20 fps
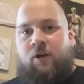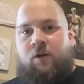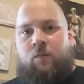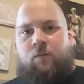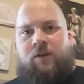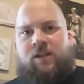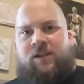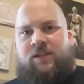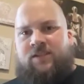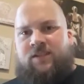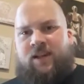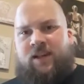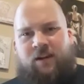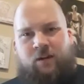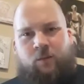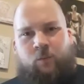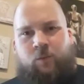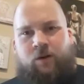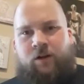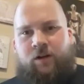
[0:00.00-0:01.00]
which is kind
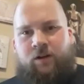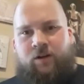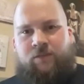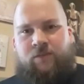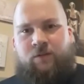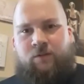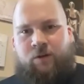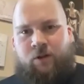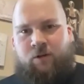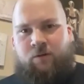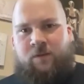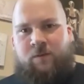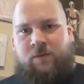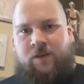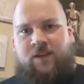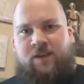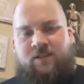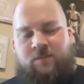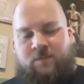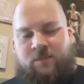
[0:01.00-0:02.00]
of weird if you know me
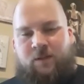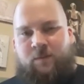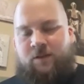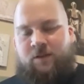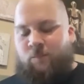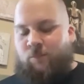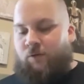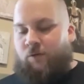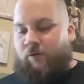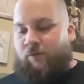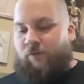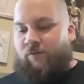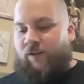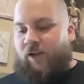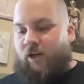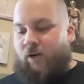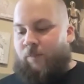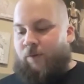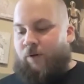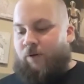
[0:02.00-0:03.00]
because I'm typically more of a
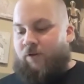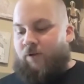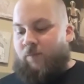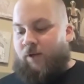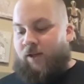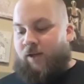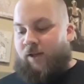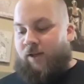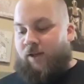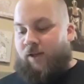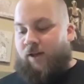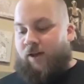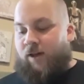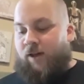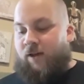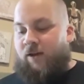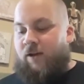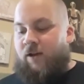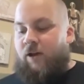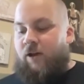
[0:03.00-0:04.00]
fire Pokemon kind of
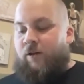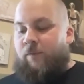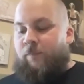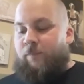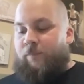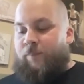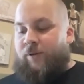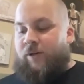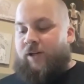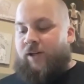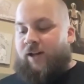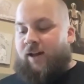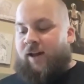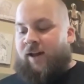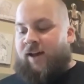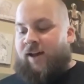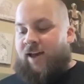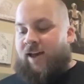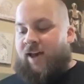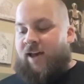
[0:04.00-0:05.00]
guy. But
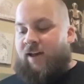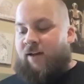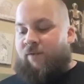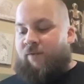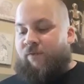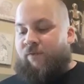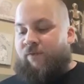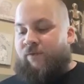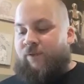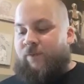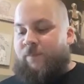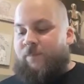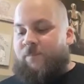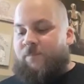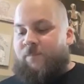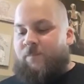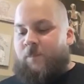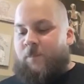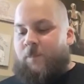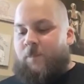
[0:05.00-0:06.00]
I have
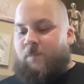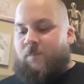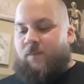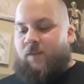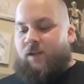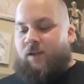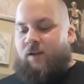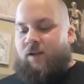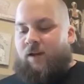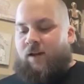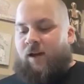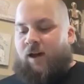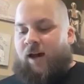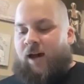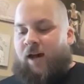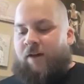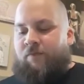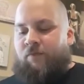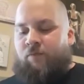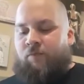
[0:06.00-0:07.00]

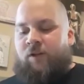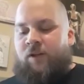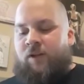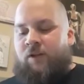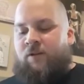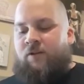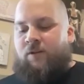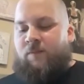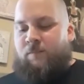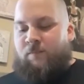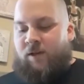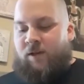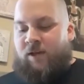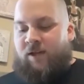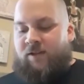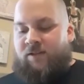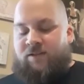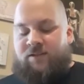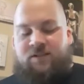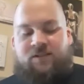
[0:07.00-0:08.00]
a really good
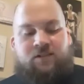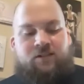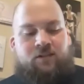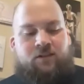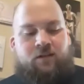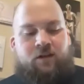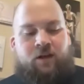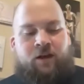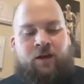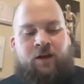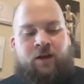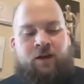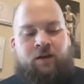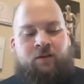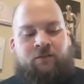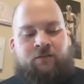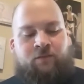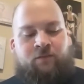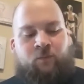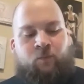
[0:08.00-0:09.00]
mix
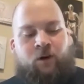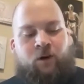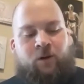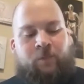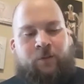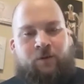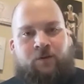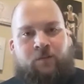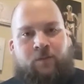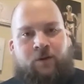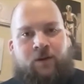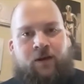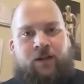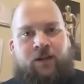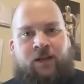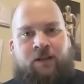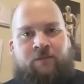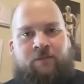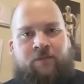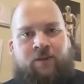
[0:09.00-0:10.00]
of water Pokemon
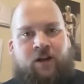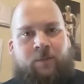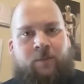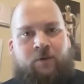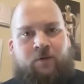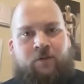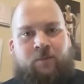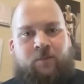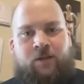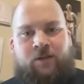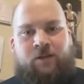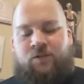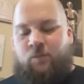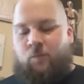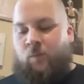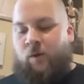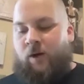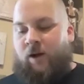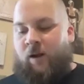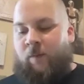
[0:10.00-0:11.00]
and fire Pokemon to
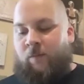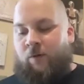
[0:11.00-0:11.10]
where